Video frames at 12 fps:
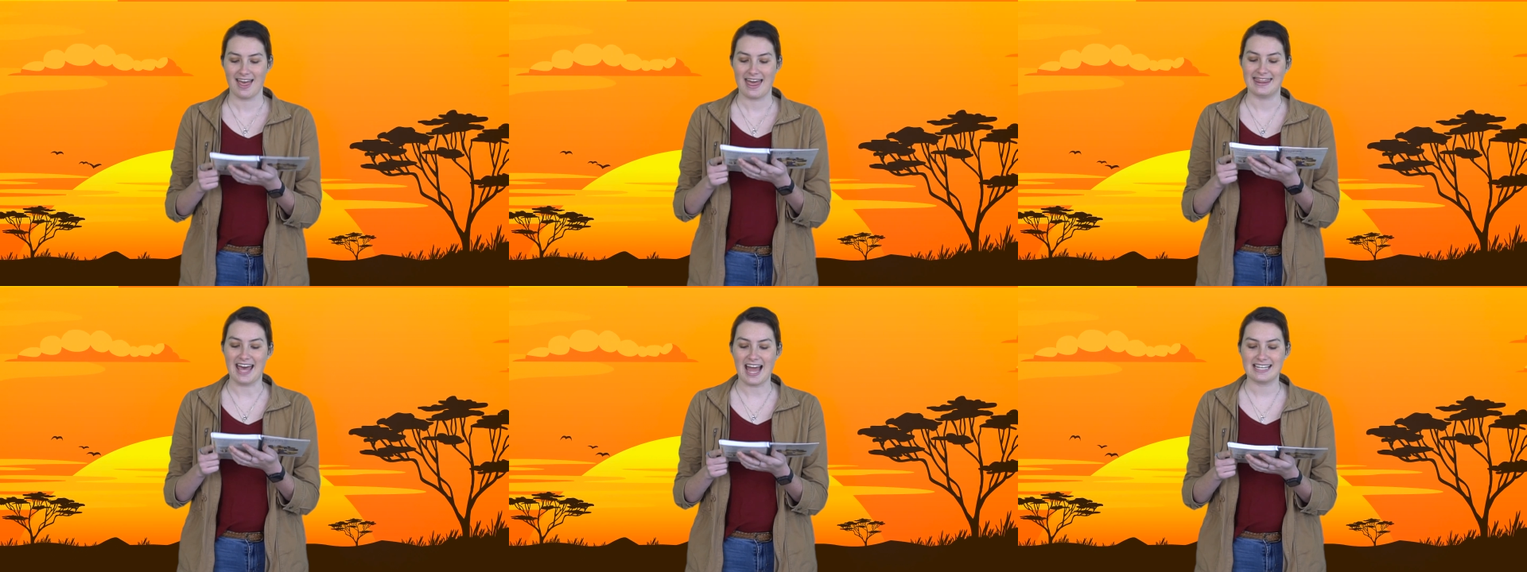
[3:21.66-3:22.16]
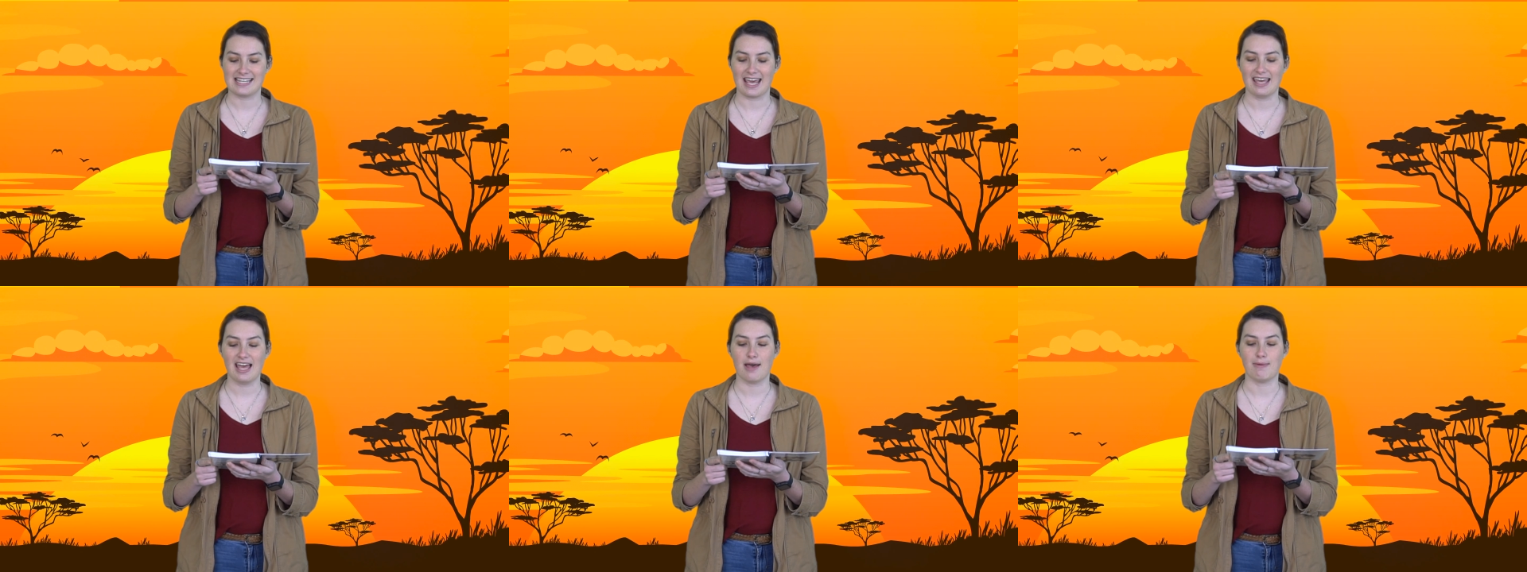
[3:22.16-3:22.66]
That
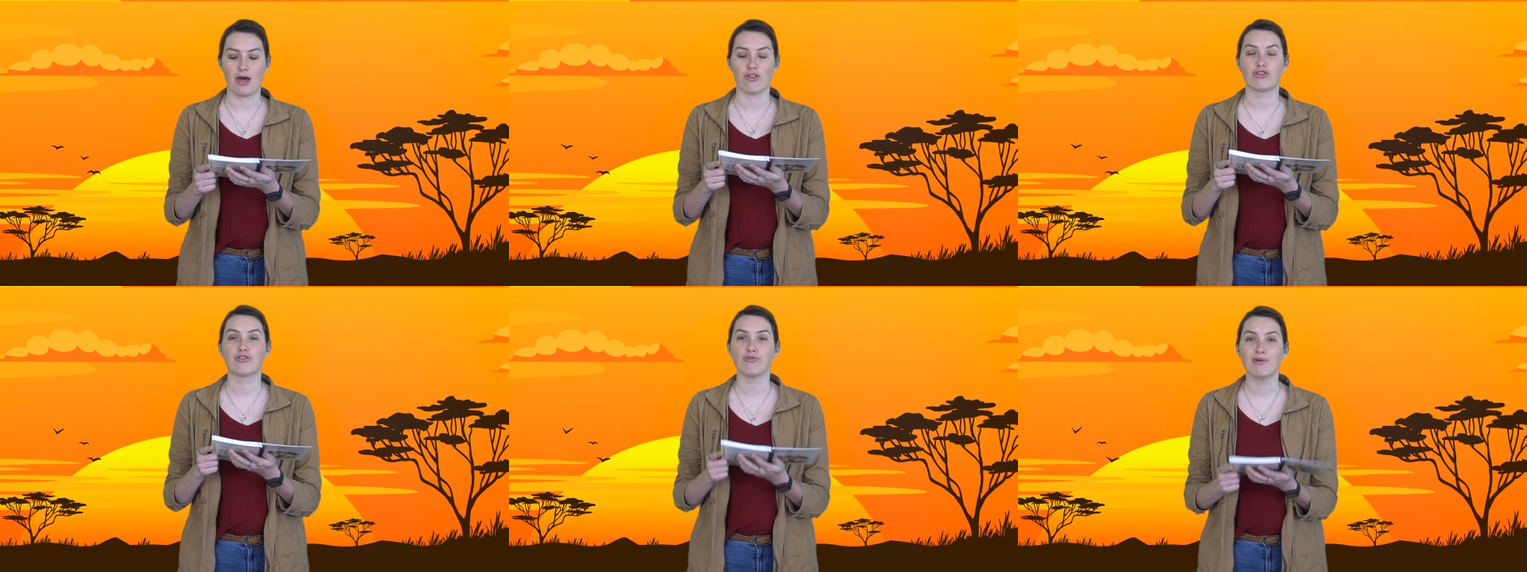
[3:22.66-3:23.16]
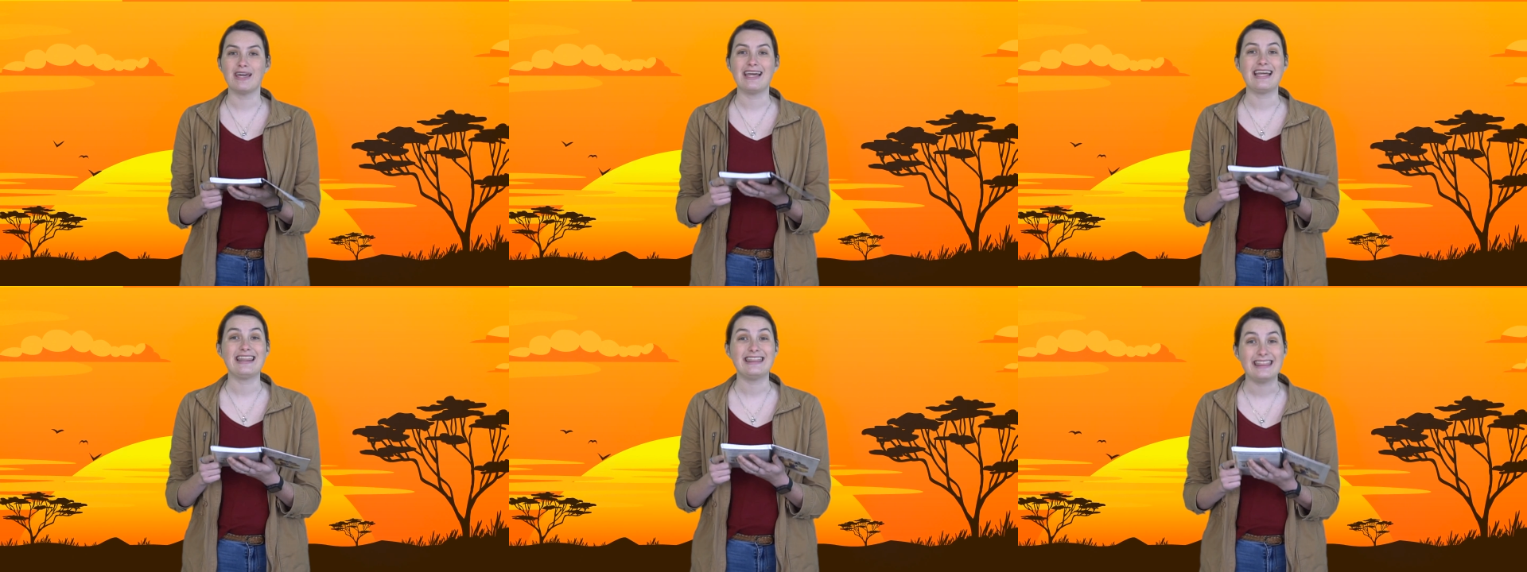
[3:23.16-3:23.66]
day, about
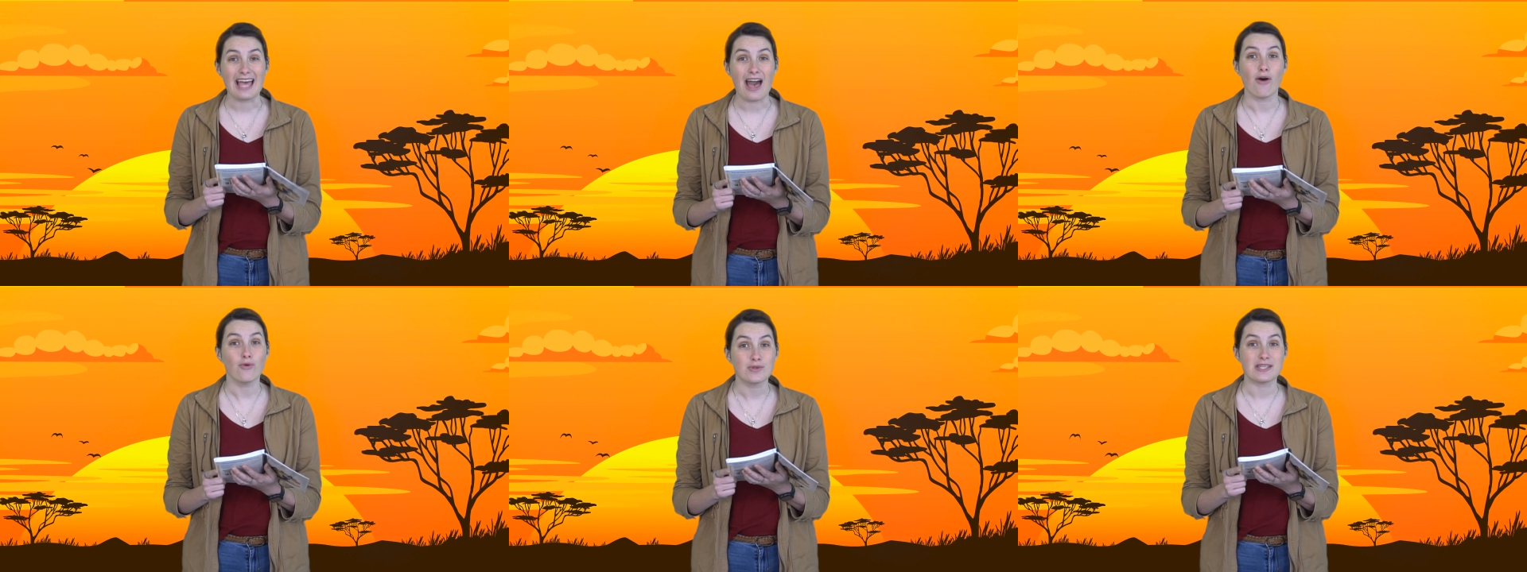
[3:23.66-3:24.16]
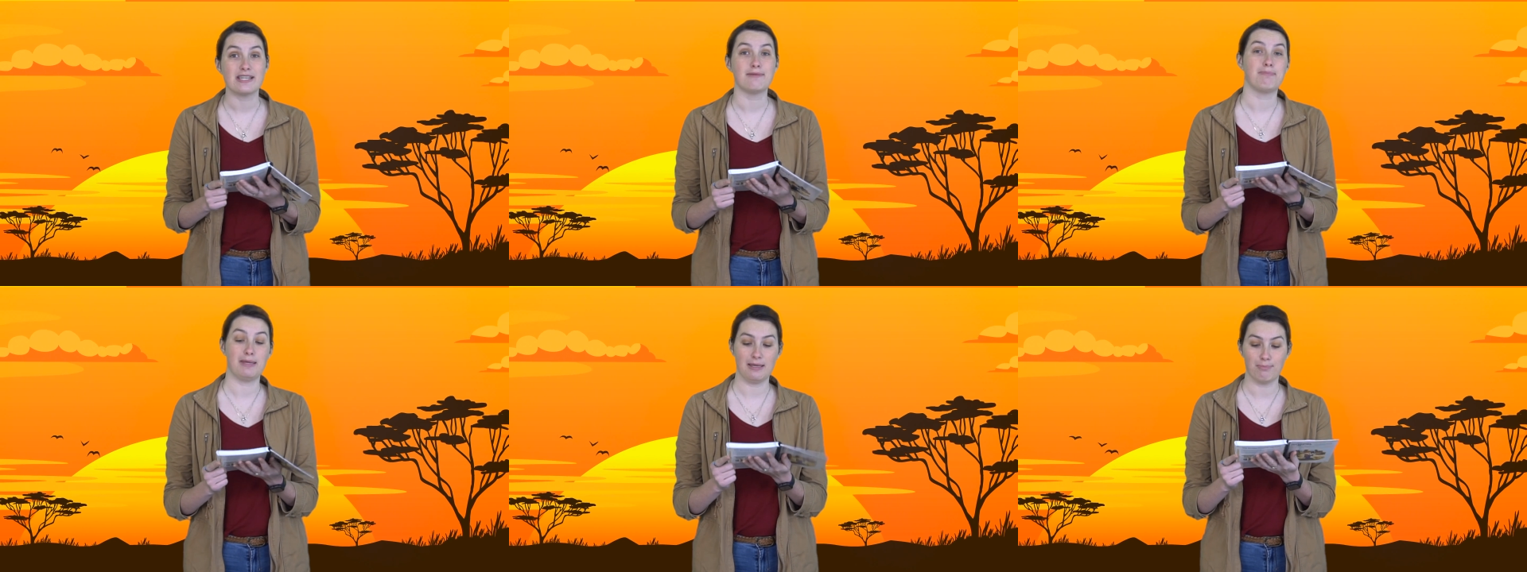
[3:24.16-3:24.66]

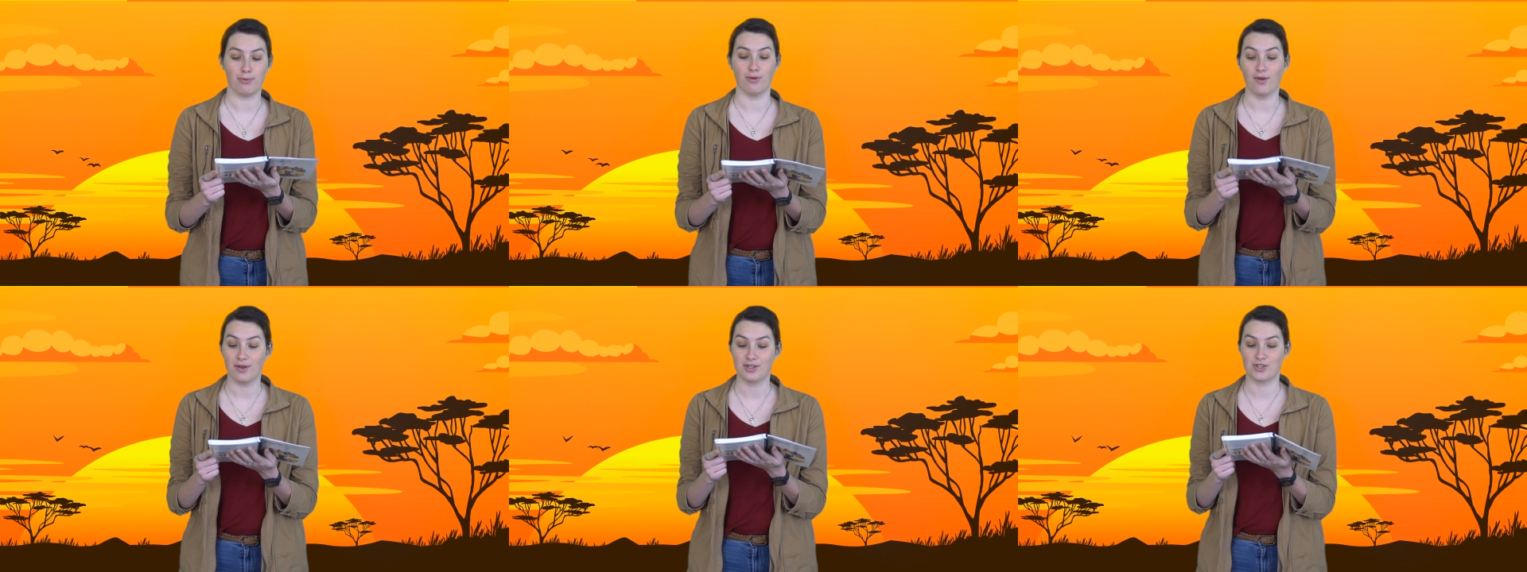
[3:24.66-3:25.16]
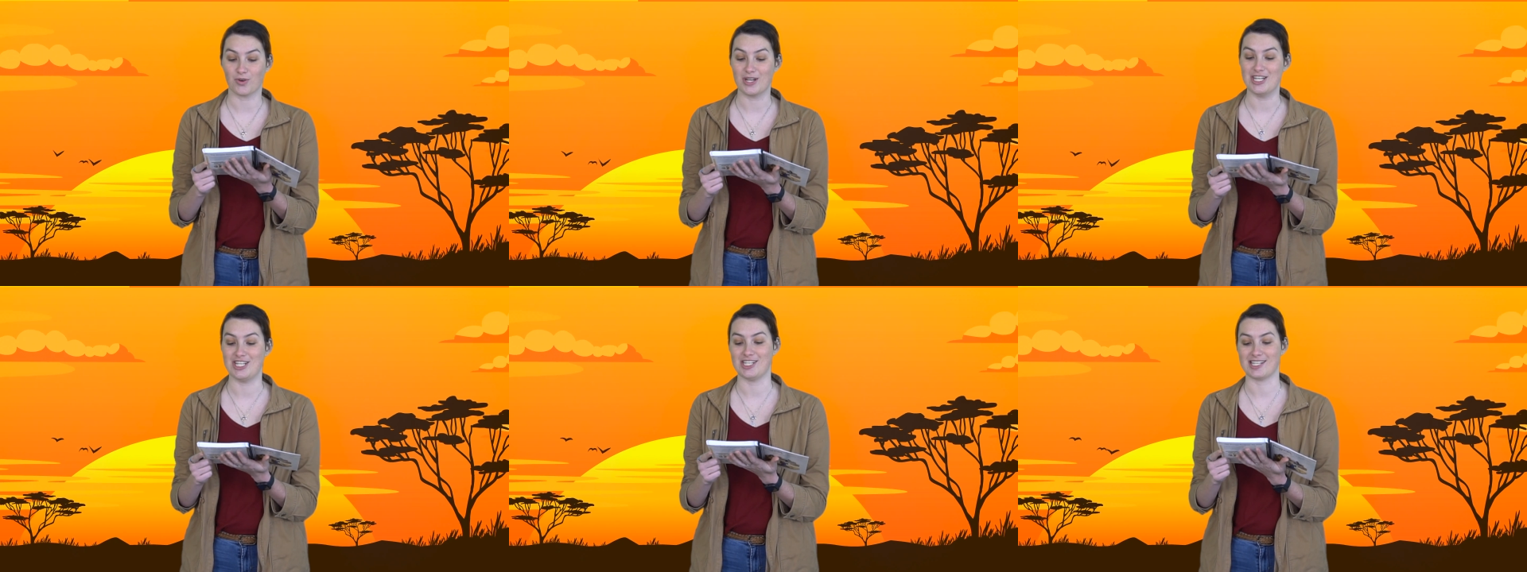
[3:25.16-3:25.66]
3,000 people
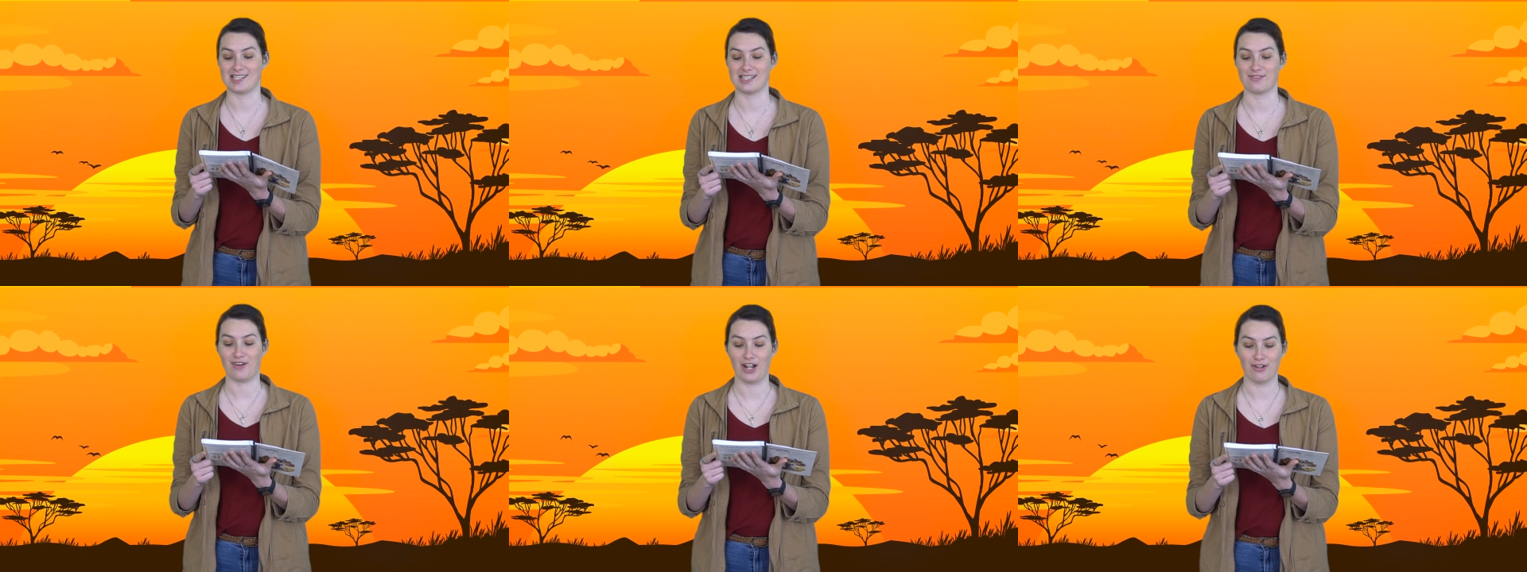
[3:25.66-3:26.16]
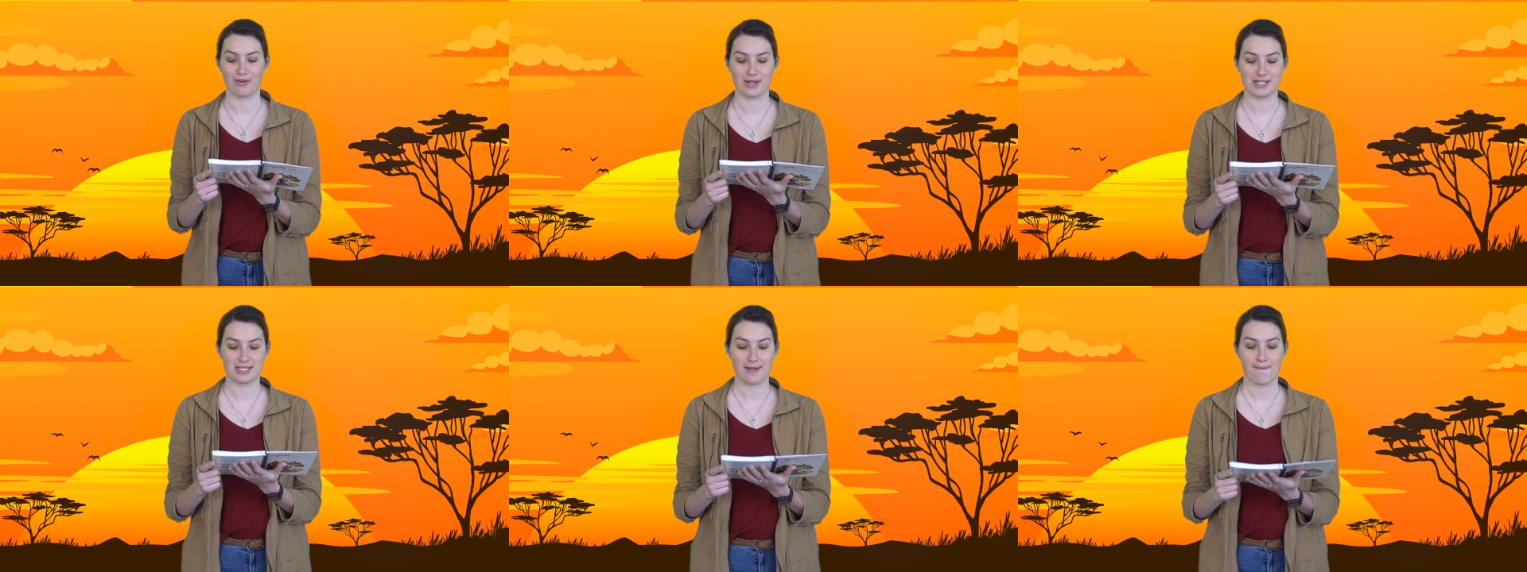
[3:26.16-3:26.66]
joined Jesus'
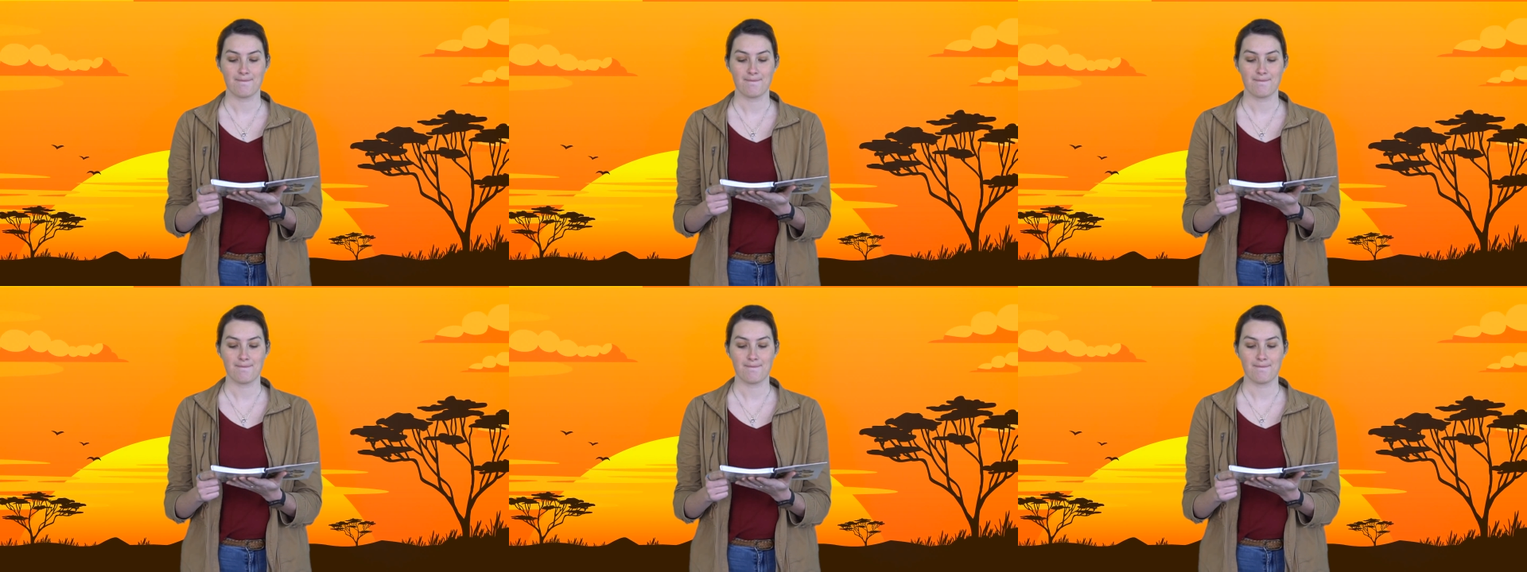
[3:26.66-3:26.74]
followers.